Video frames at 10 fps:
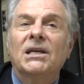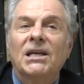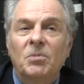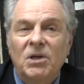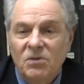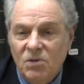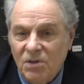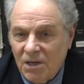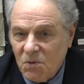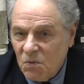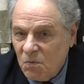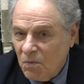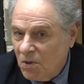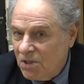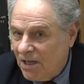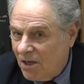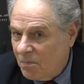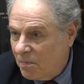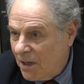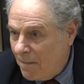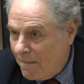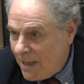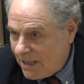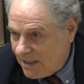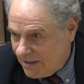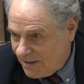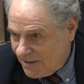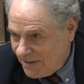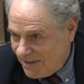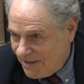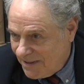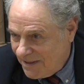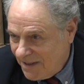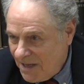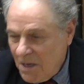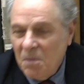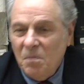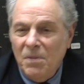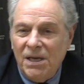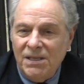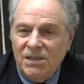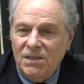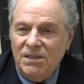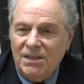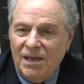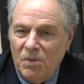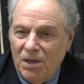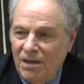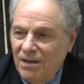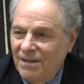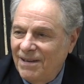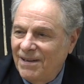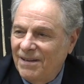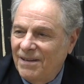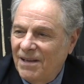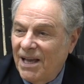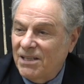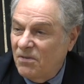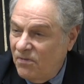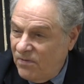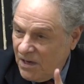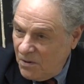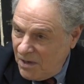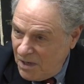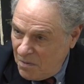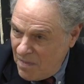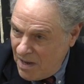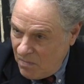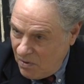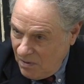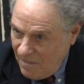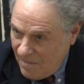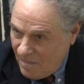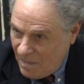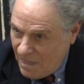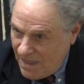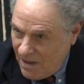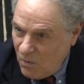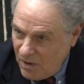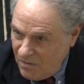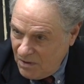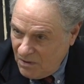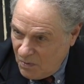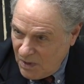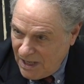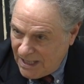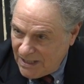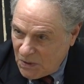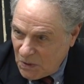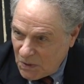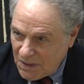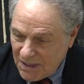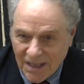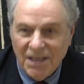Abraham Straus was merged out by Macy's. Macy's came in as a Federated member, one of the 29 stores.